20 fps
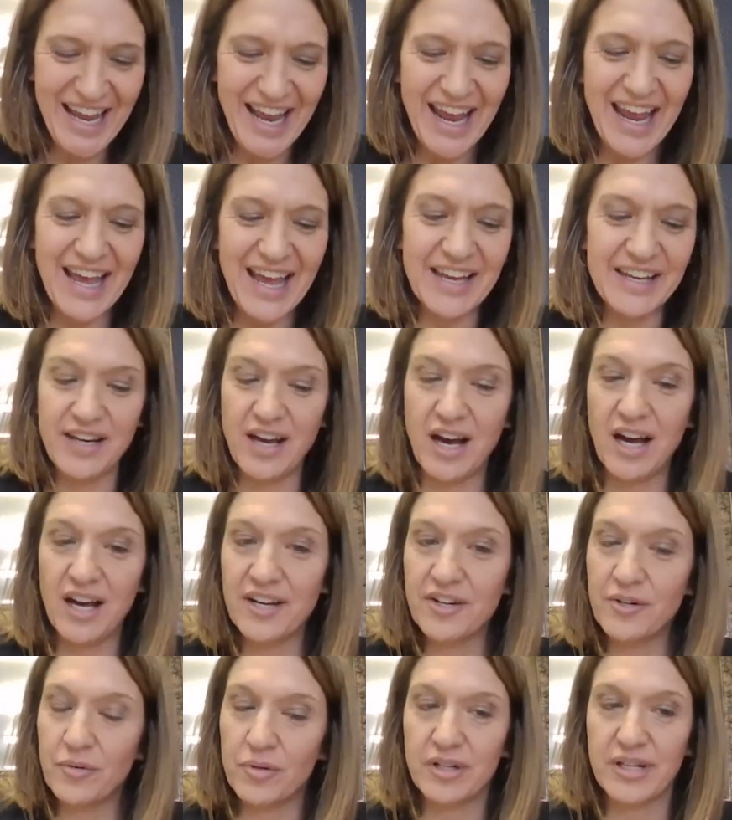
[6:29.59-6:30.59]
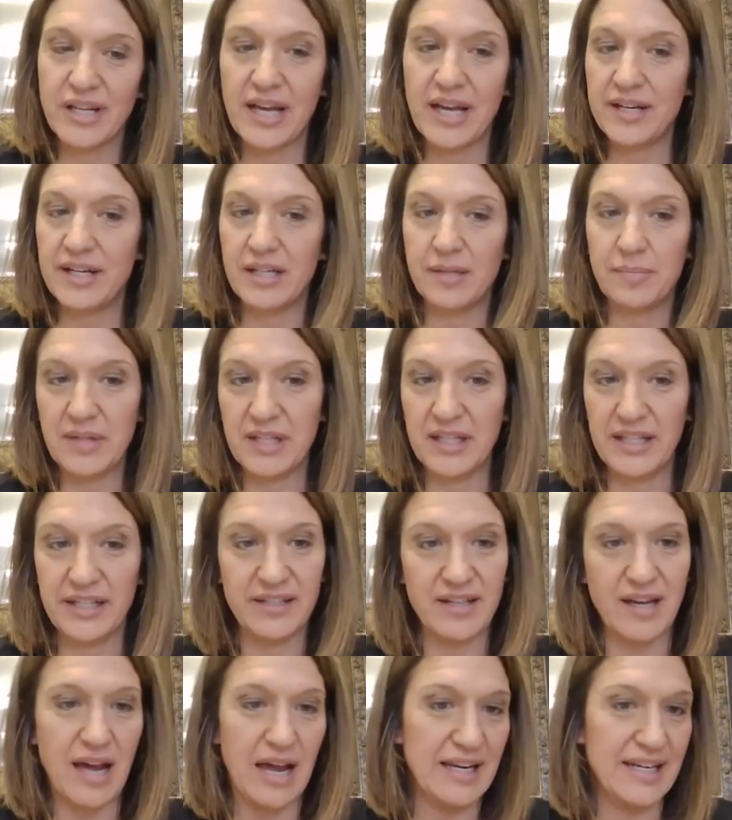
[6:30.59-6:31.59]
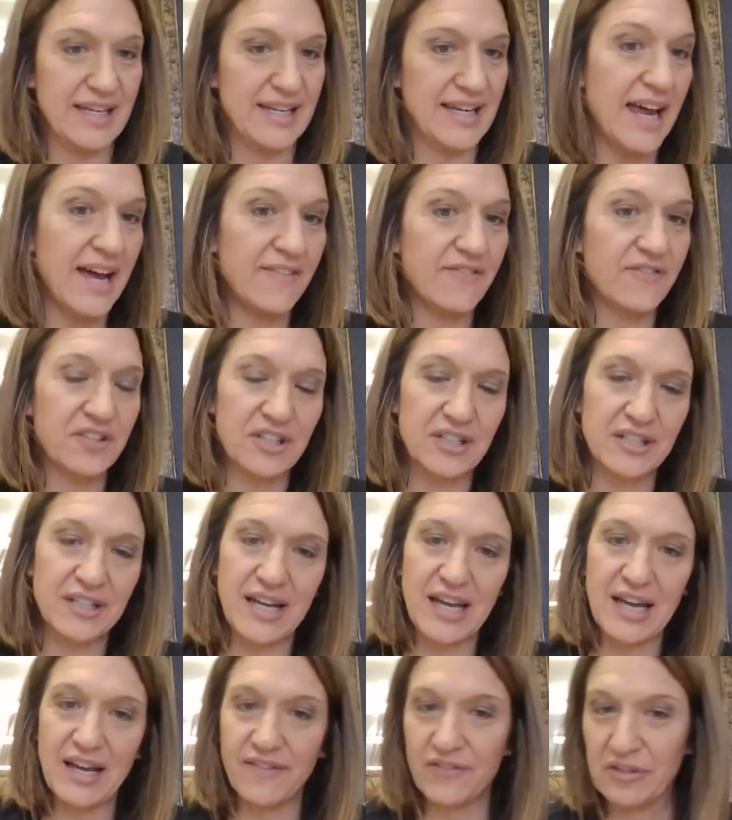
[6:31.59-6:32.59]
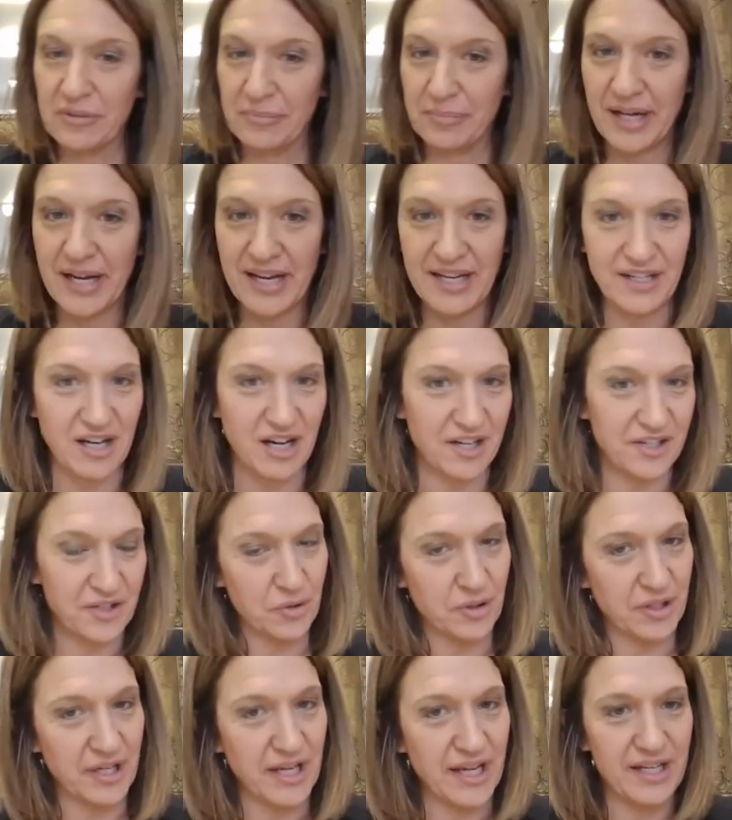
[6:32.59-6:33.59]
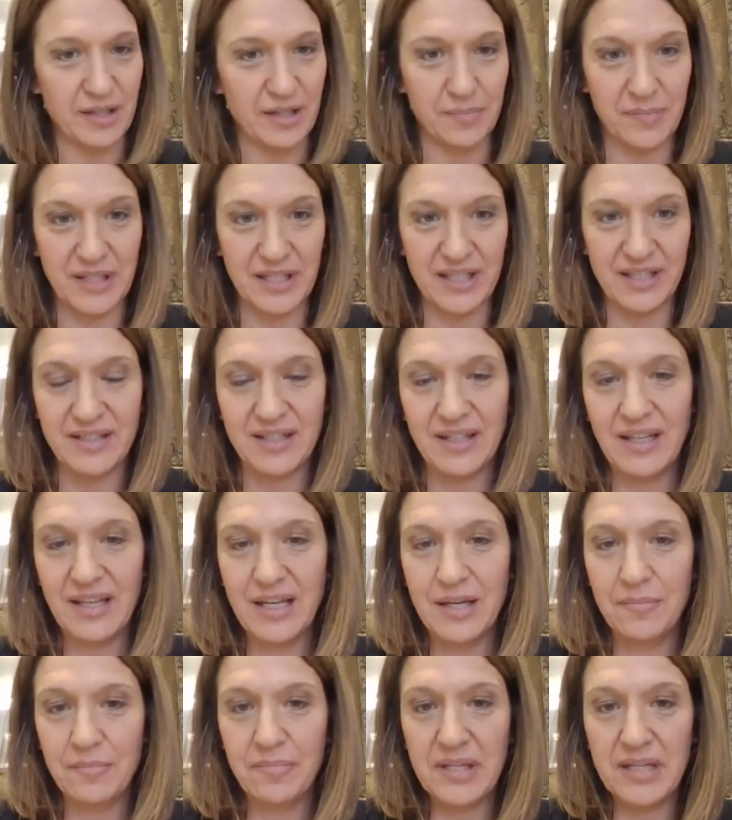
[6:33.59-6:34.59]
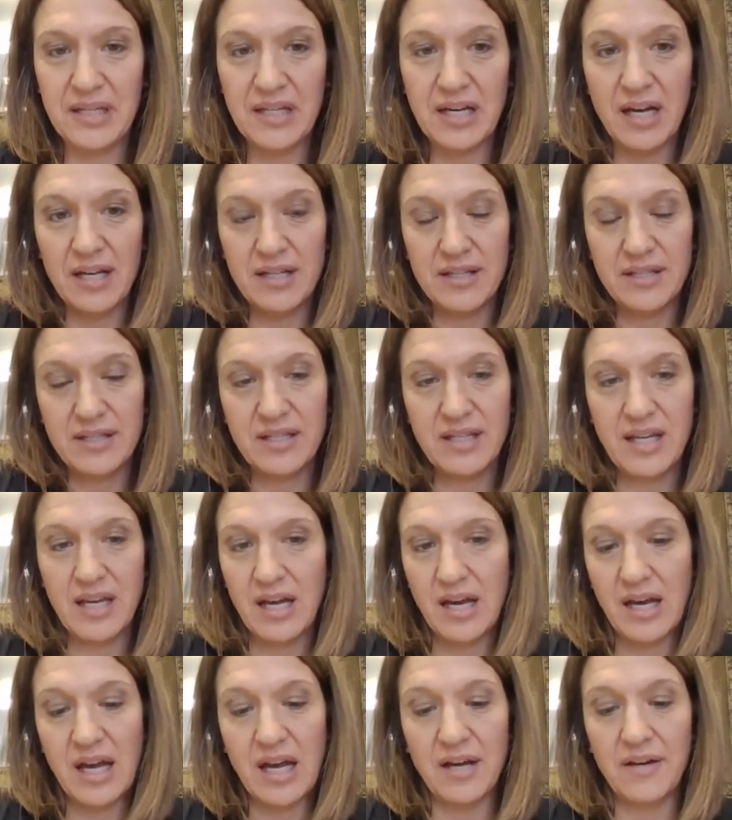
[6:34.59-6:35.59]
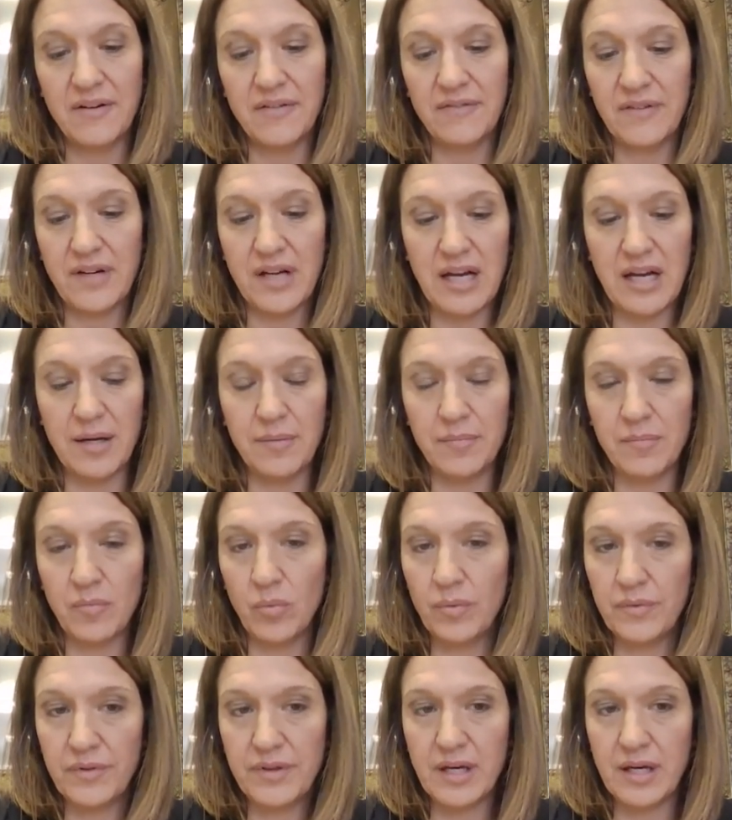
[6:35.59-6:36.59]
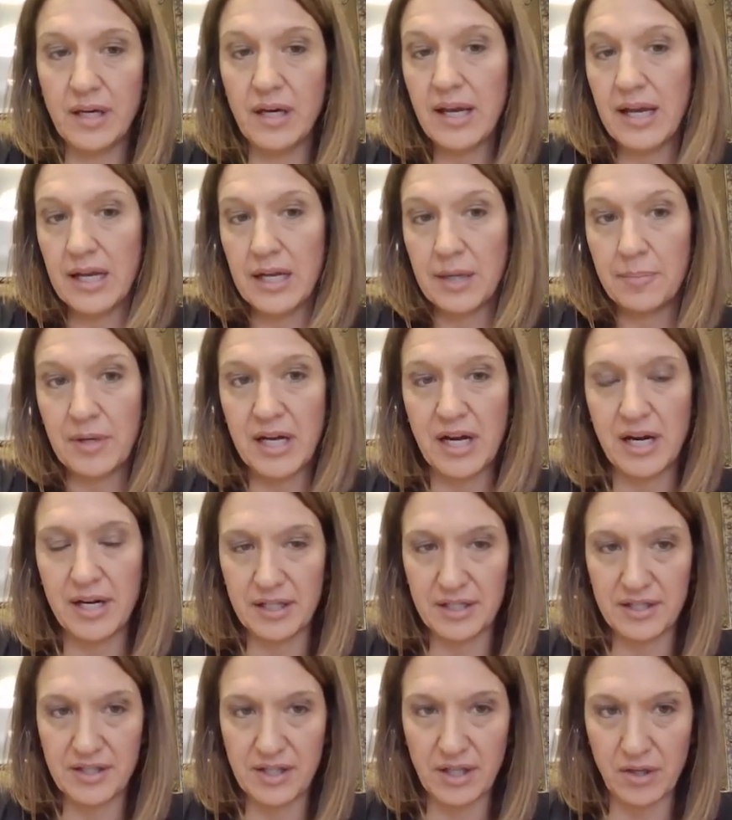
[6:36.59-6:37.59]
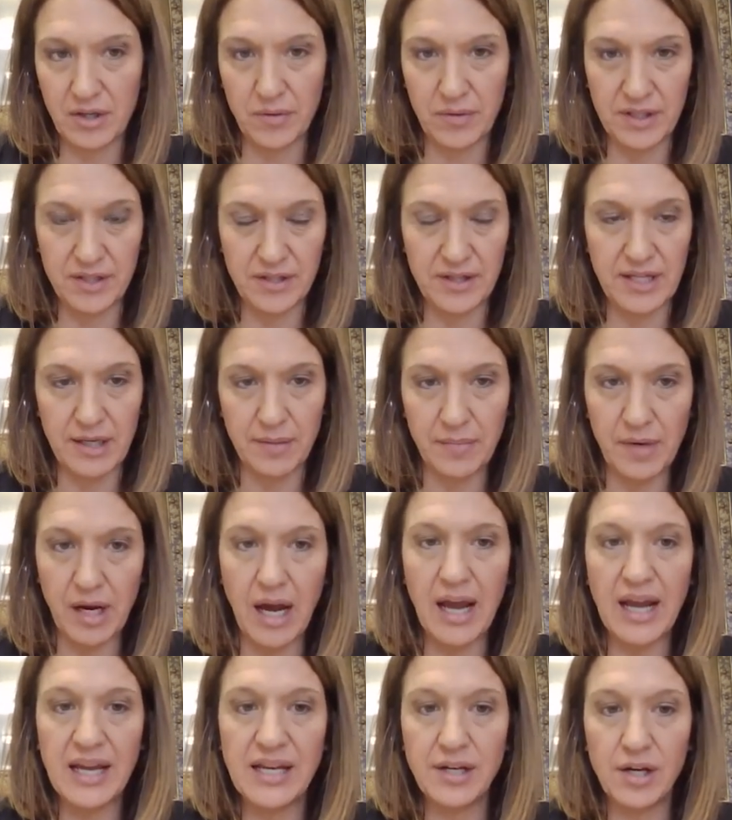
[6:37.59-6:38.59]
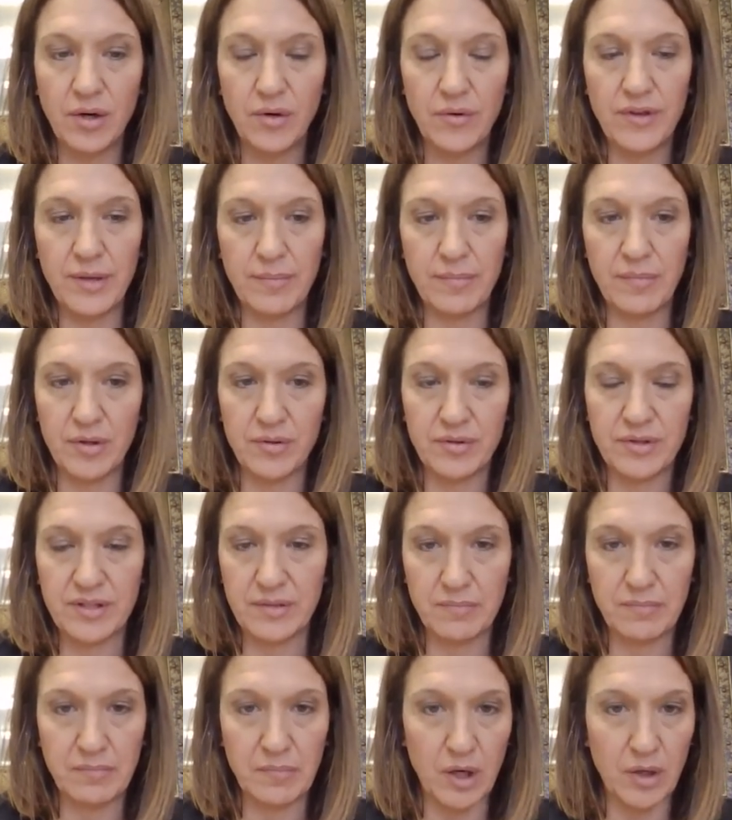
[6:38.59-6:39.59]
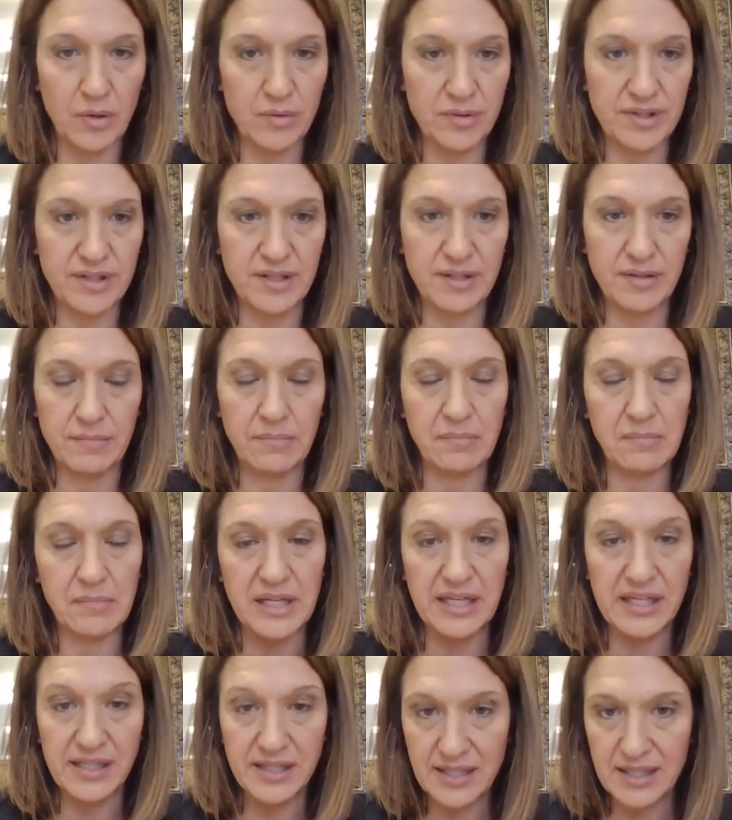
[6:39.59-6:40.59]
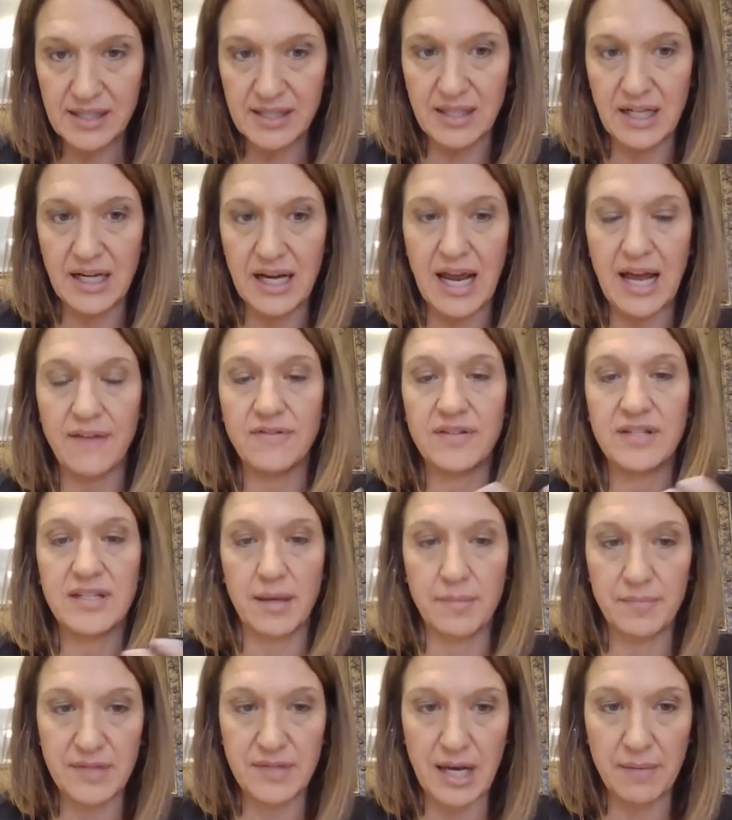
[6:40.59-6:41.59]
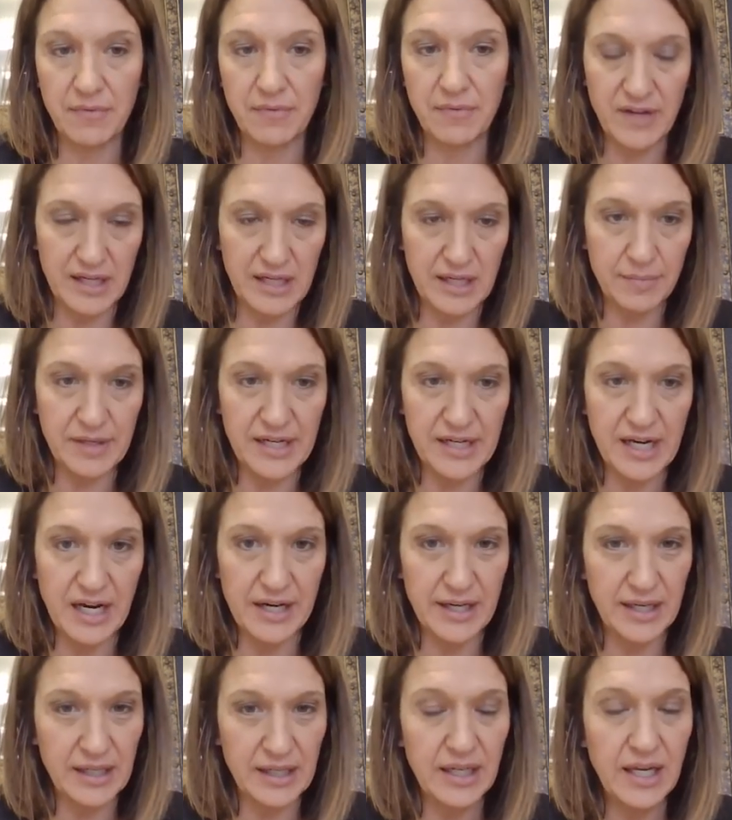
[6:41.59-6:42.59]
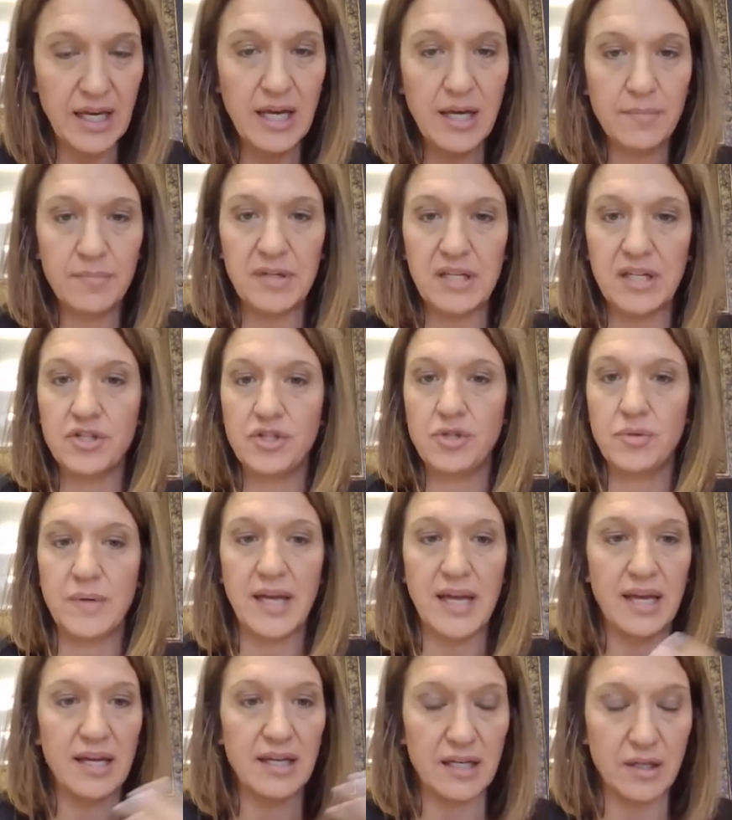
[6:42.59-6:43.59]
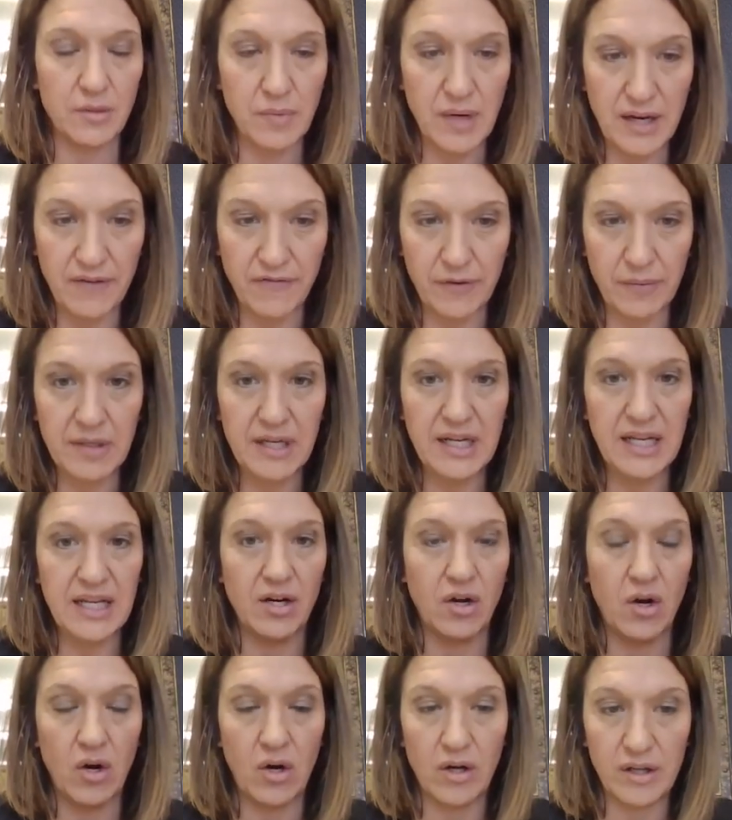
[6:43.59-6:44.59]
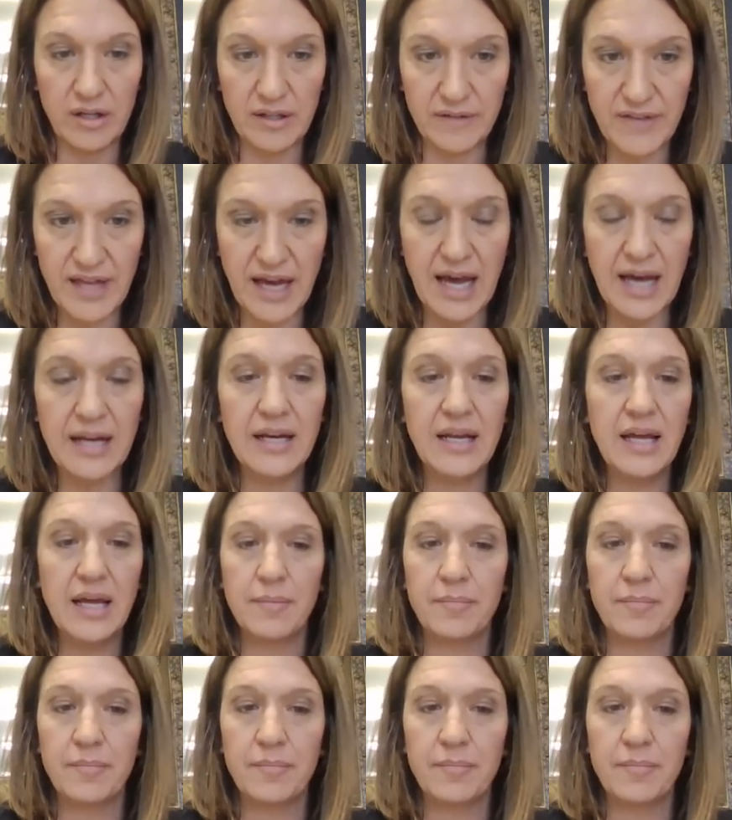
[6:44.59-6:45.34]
Yeah. And non-organic meat. I never, ever buy non-organic meat because of the antibiotics that go into them. I know that most meat is going to have some type of antibiotic because you can't get away from it in all of that.